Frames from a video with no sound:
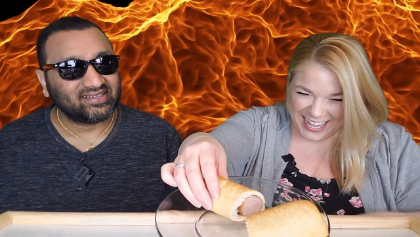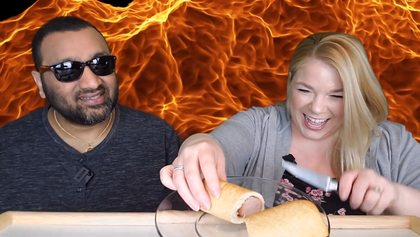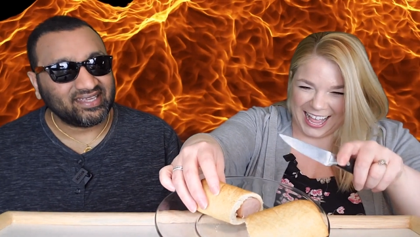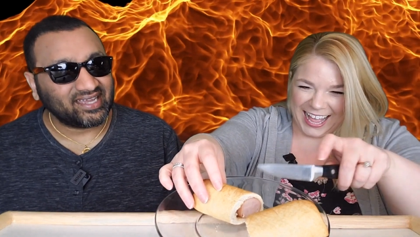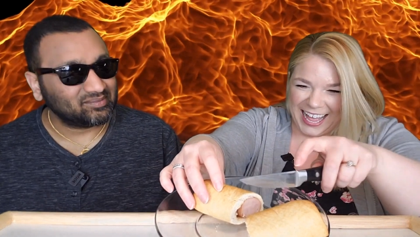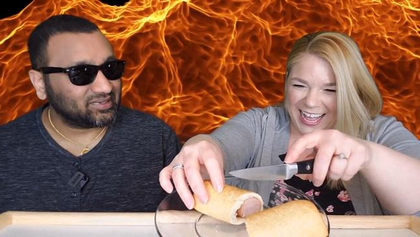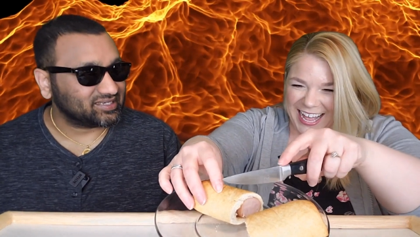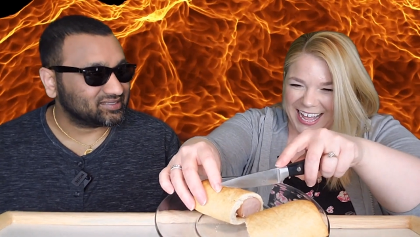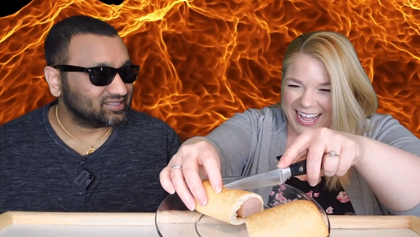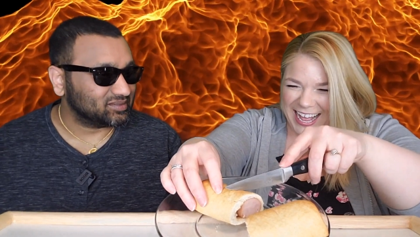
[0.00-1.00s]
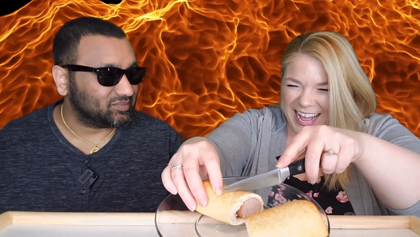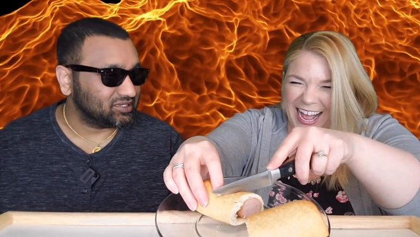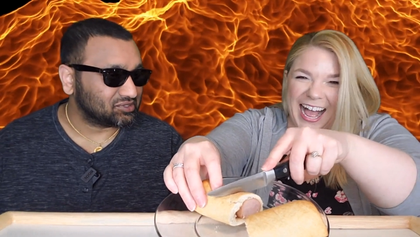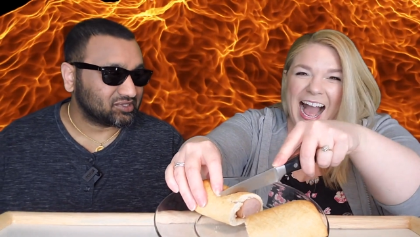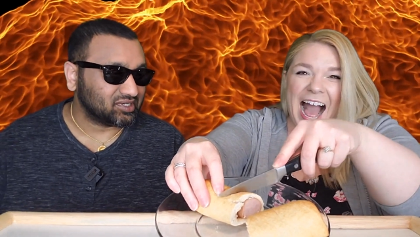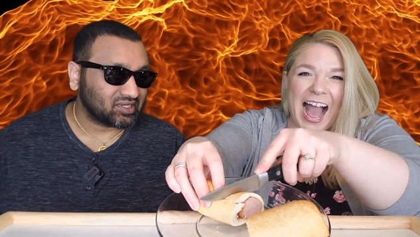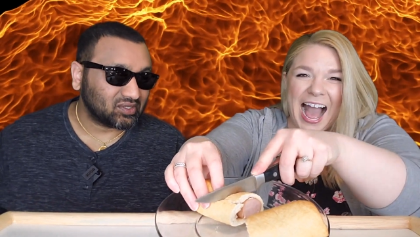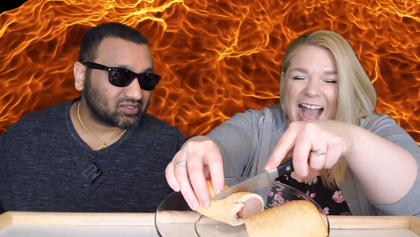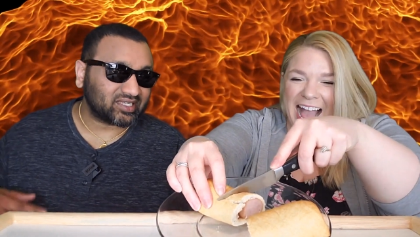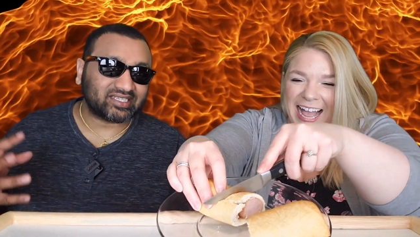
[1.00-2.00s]
Speaker 1: yeah, because in the picture it
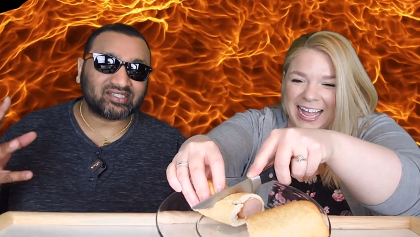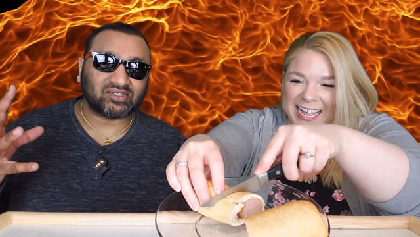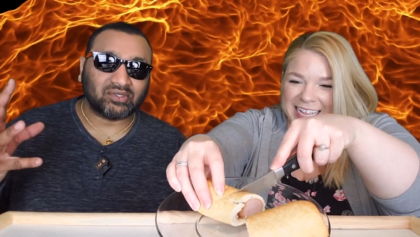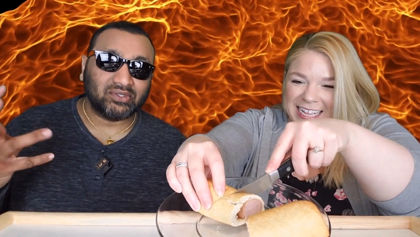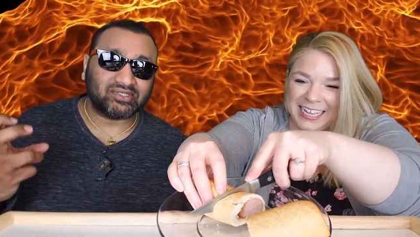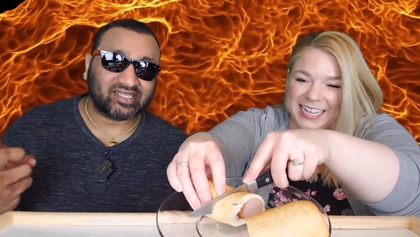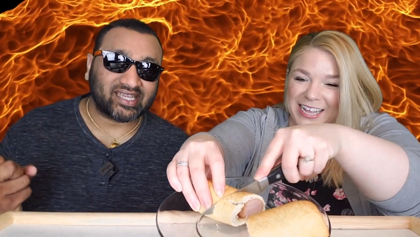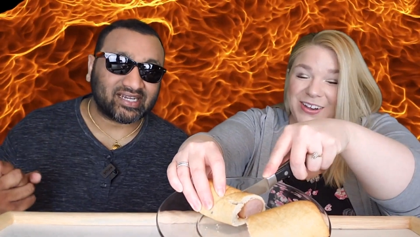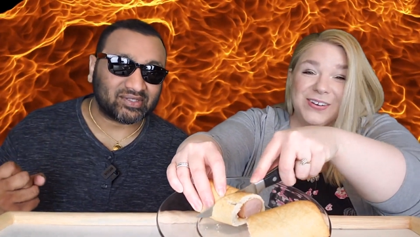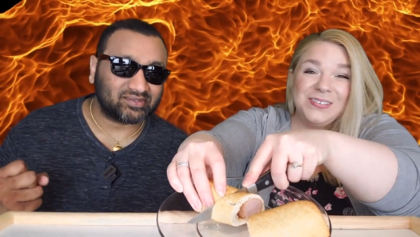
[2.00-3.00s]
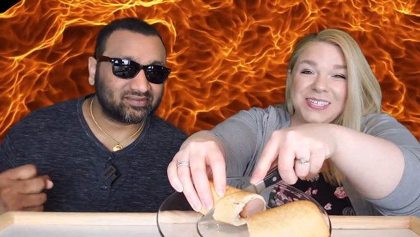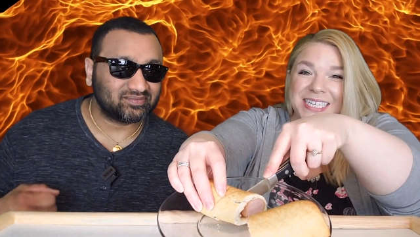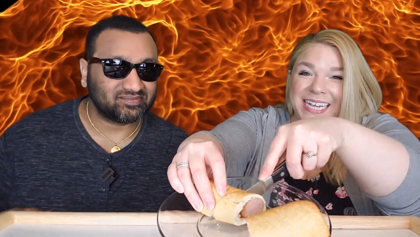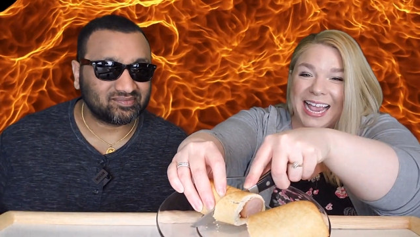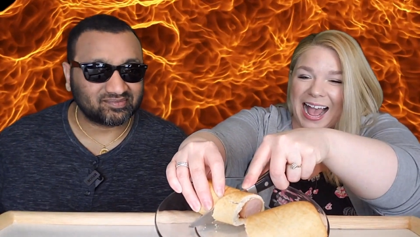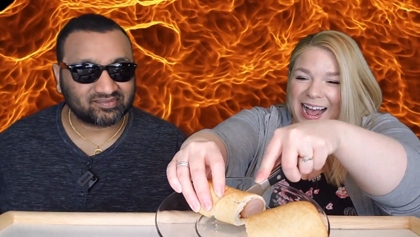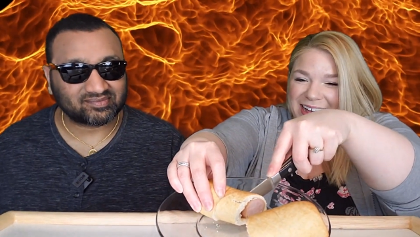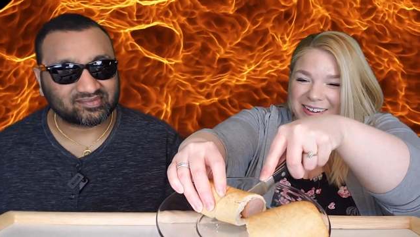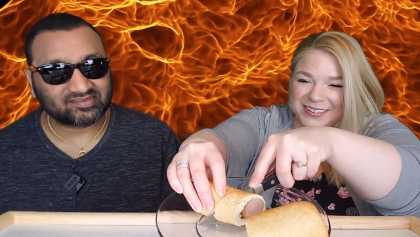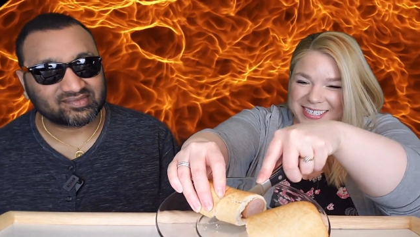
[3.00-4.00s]
looks like it's oozing out. Oozing
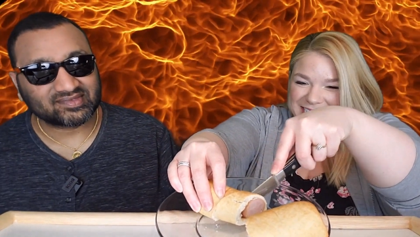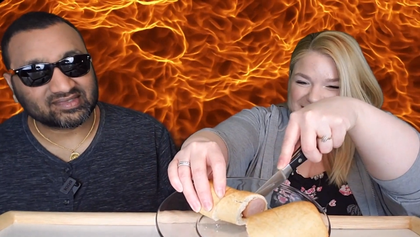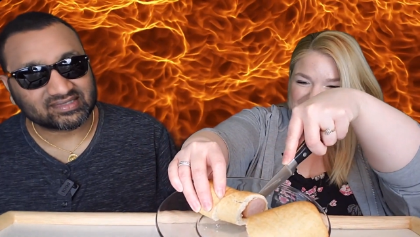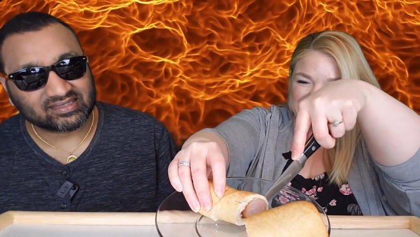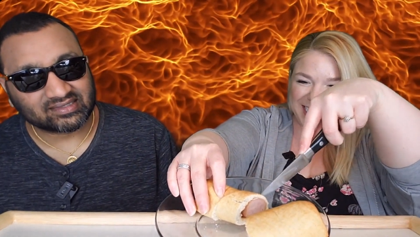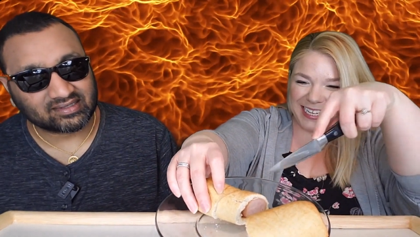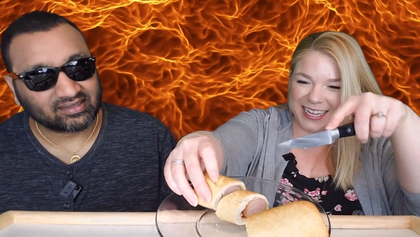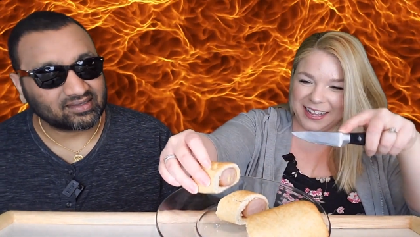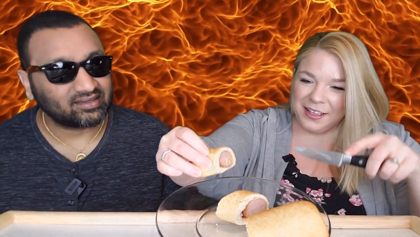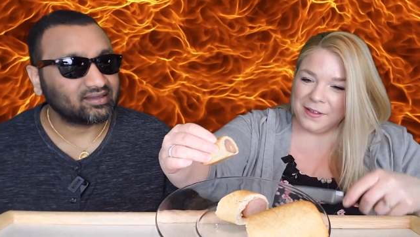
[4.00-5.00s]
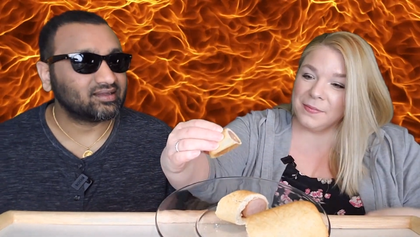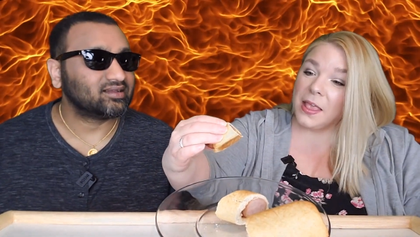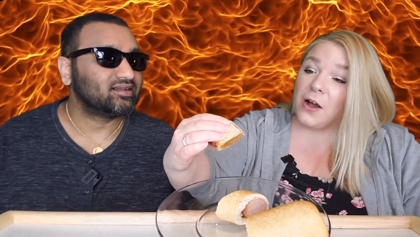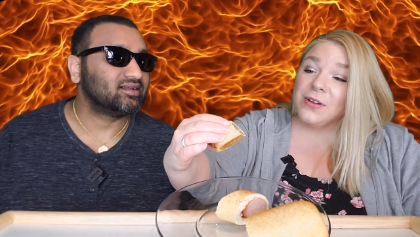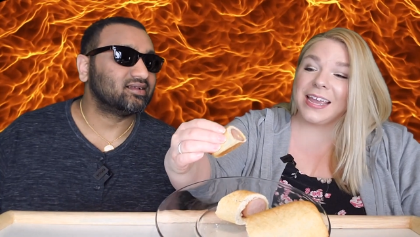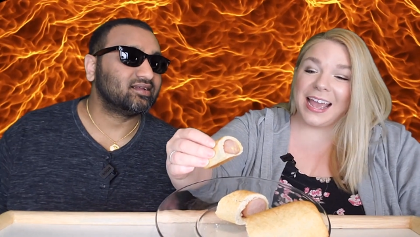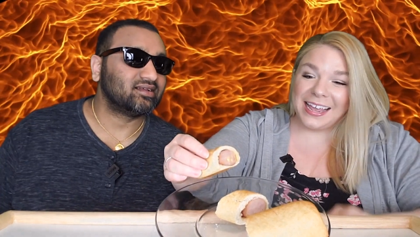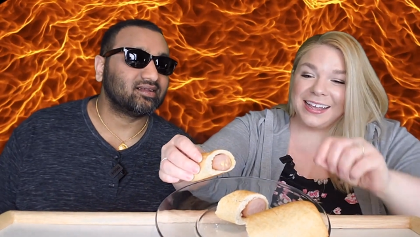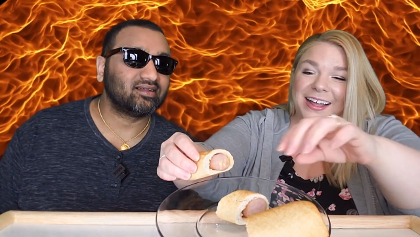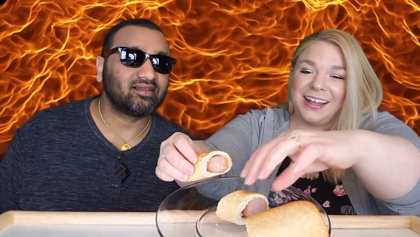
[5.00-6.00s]
Speaker 2: out.
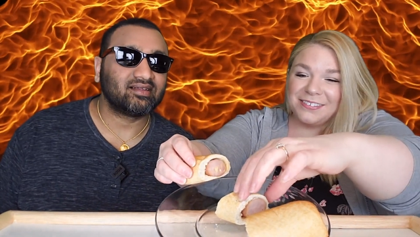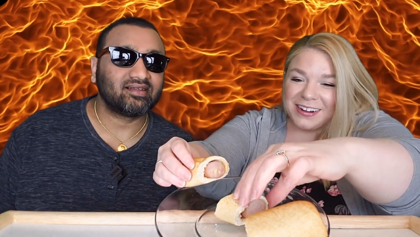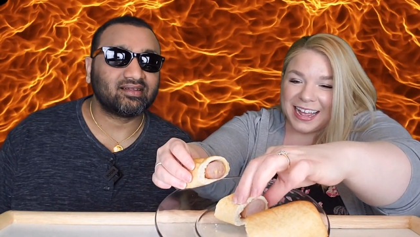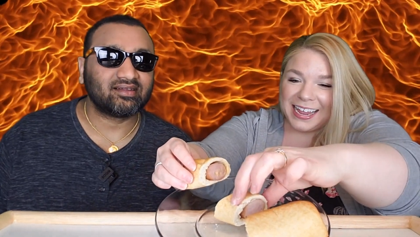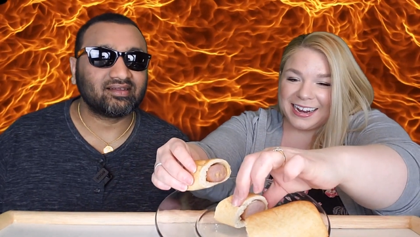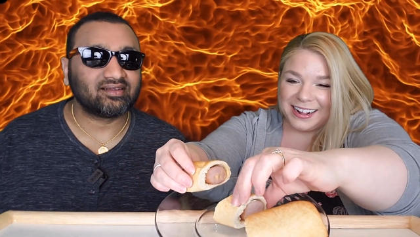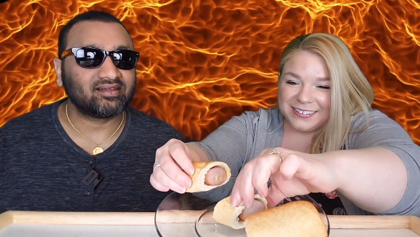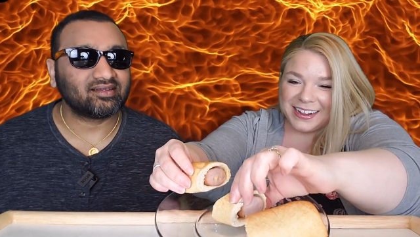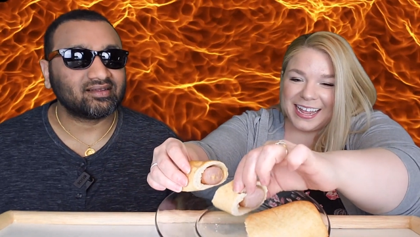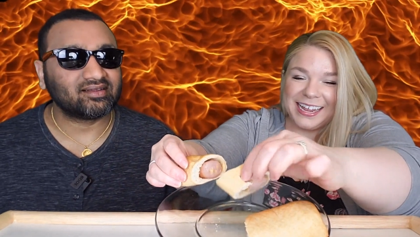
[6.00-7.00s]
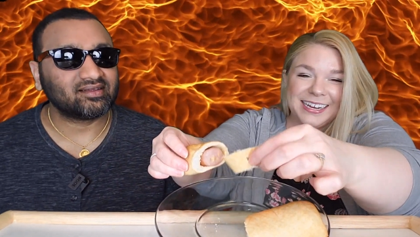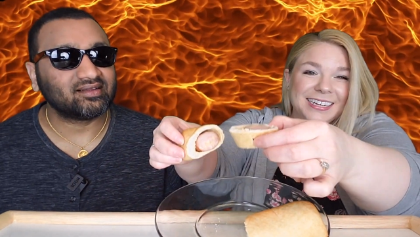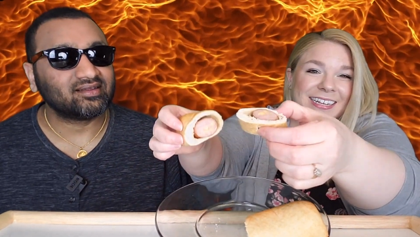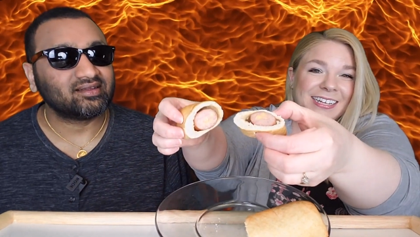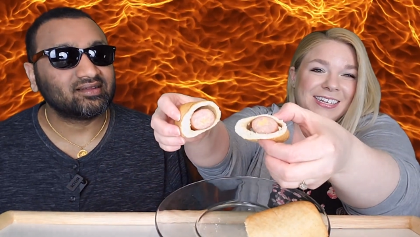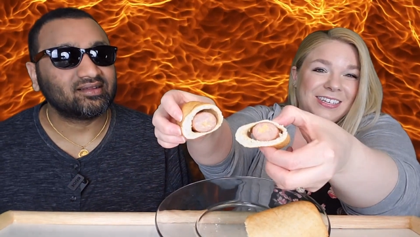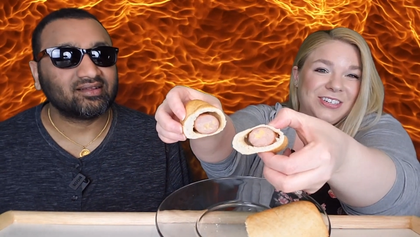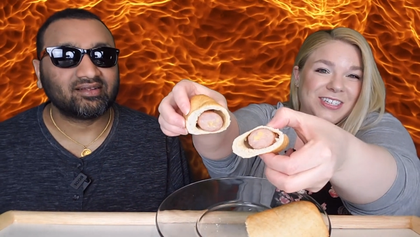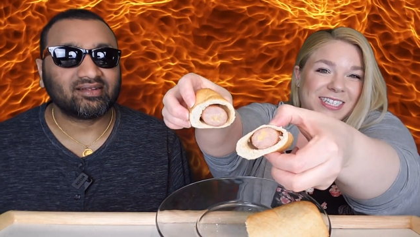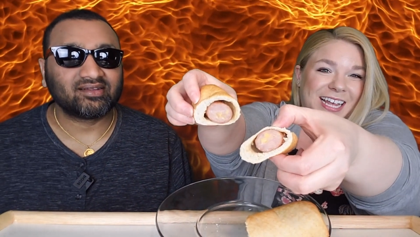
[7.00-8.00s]
okay, all right, all right.
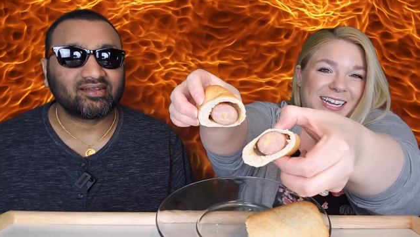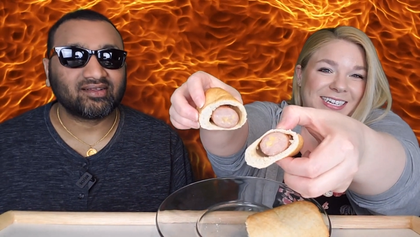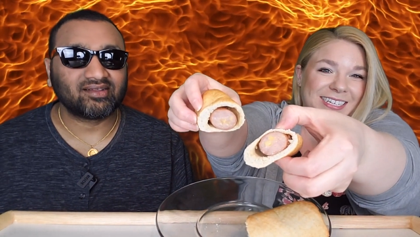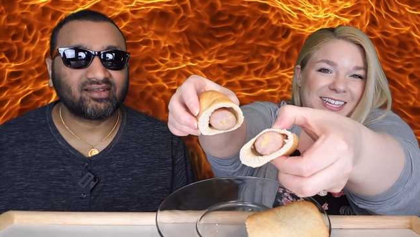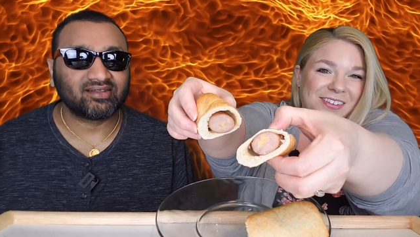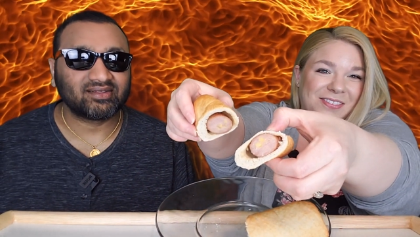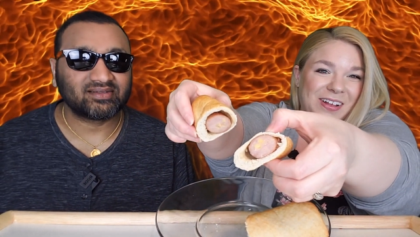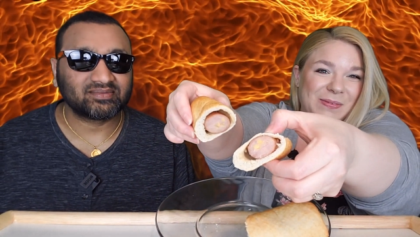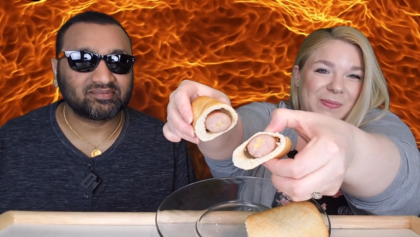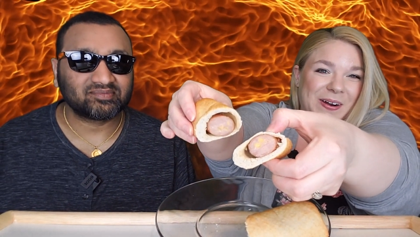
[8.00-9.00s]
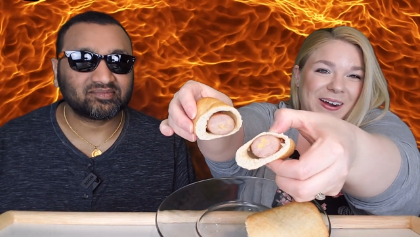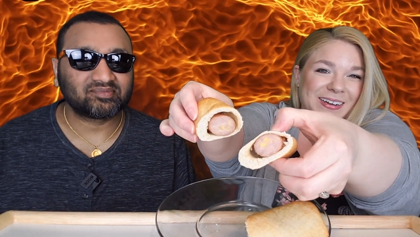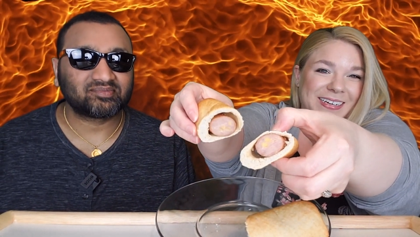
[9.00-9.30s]
Just cut into the wrong part.